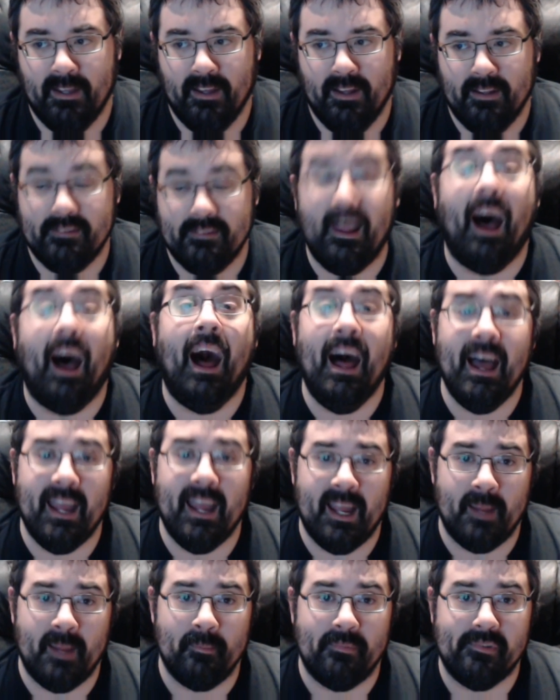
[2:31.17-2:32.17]

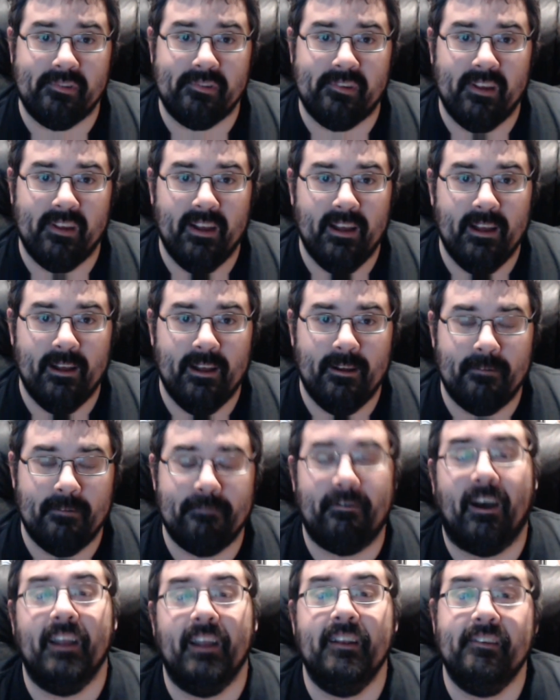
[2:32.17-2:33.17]
times
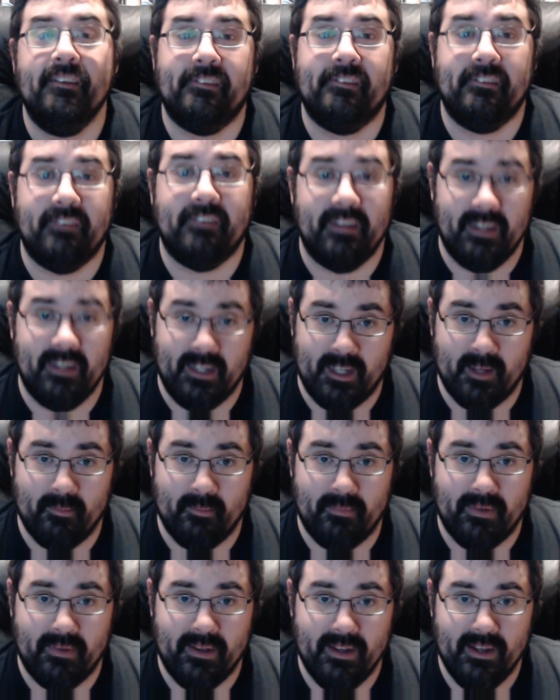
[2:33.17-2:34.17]
finest team
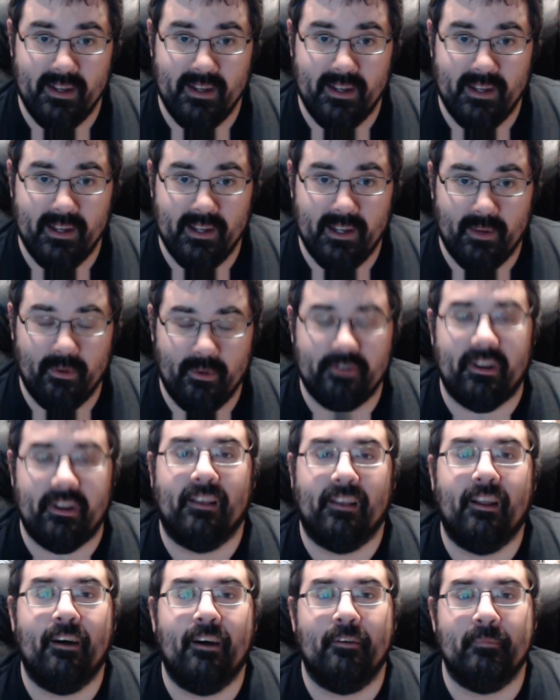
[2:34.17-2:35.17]
which I
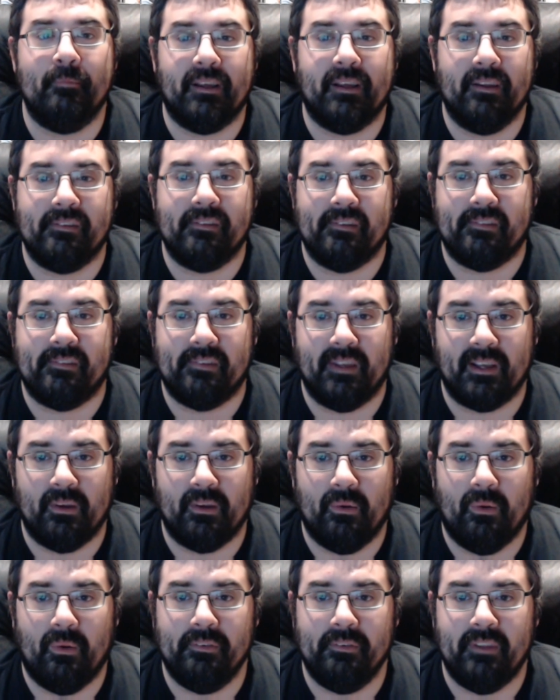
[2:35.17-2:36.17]
love because it's like a
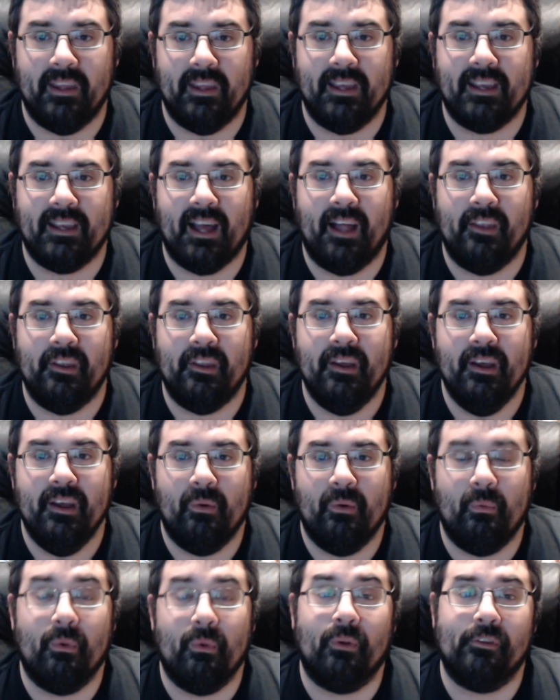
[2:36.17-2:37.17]
whole take on
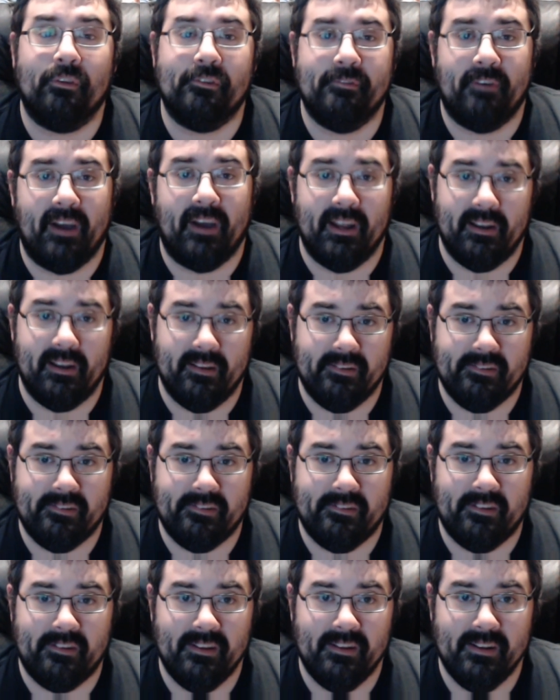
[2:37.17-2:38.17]
world's
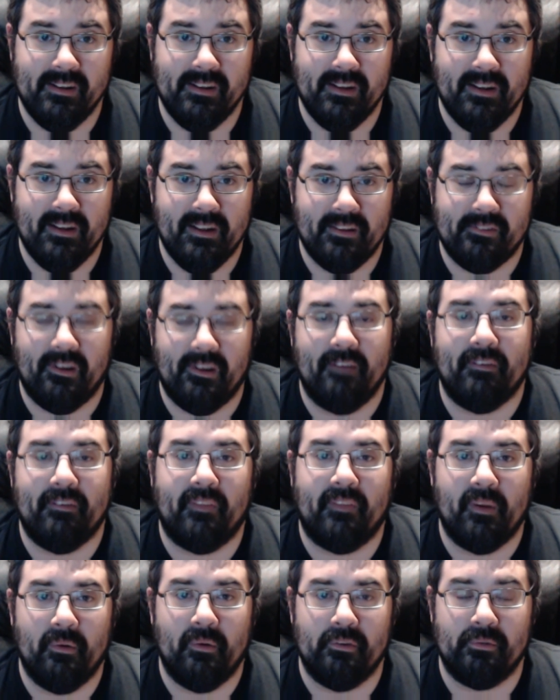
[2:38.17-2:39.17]
finest. So I thought
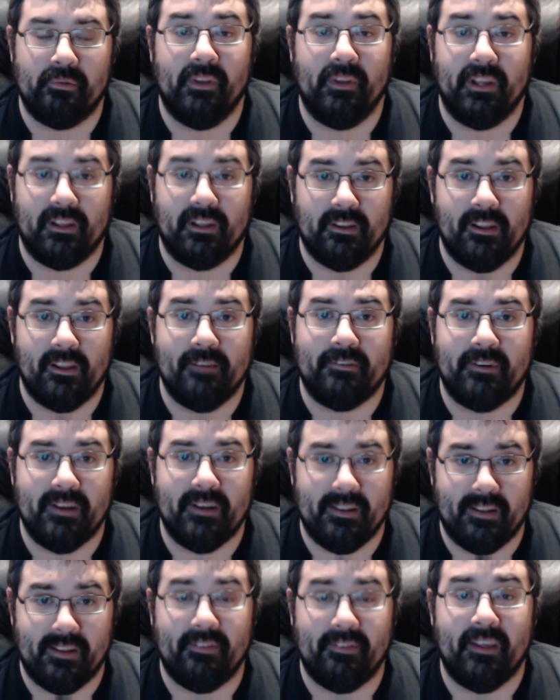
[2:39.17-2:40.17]
that was really clever. I
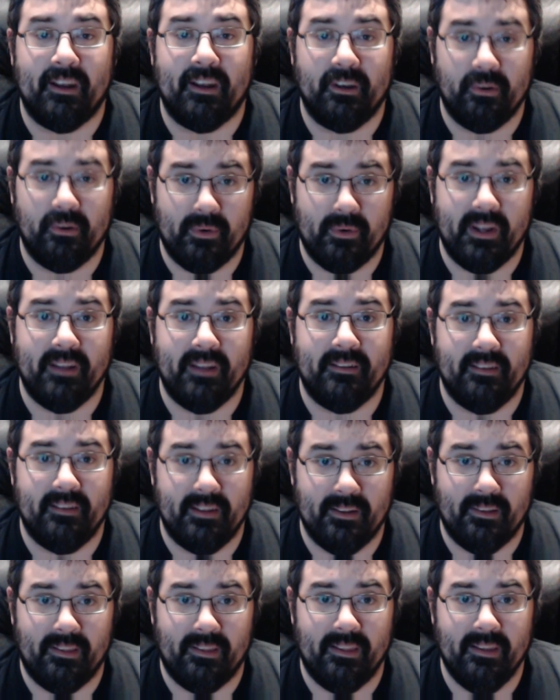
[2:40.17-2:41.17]
like that a great
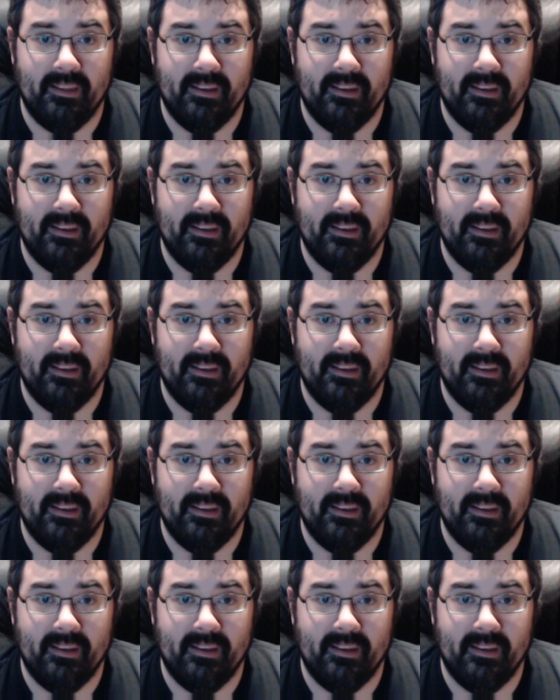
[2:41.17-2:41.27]
deal.